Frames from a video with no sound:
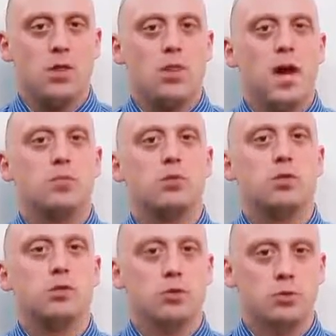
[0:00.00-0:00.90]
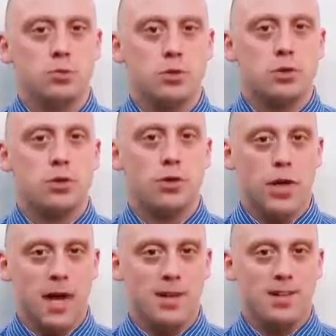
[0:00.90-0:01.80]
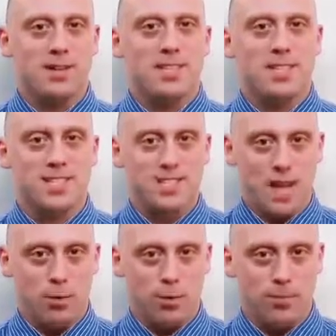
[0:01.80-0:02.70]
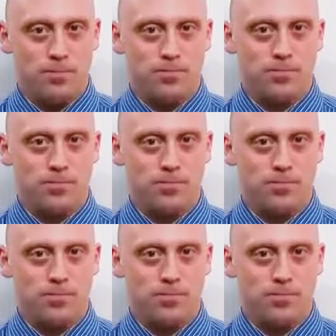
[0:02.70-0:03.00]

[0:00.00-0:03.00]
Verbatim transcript: That presumes the creatinine is stable.